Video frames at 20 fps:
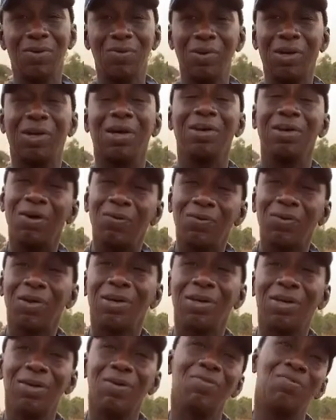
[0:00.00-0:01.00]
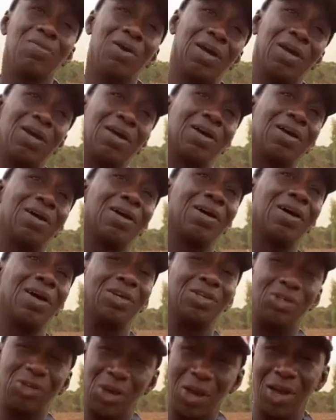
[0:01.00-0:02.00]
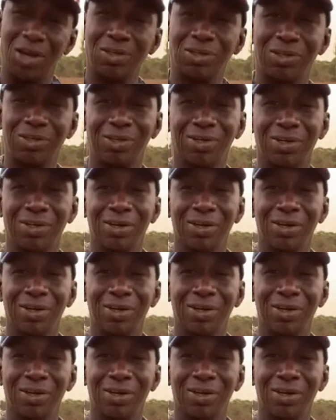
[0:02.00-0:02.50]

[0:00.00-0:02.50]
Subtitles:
we can definitely make a change.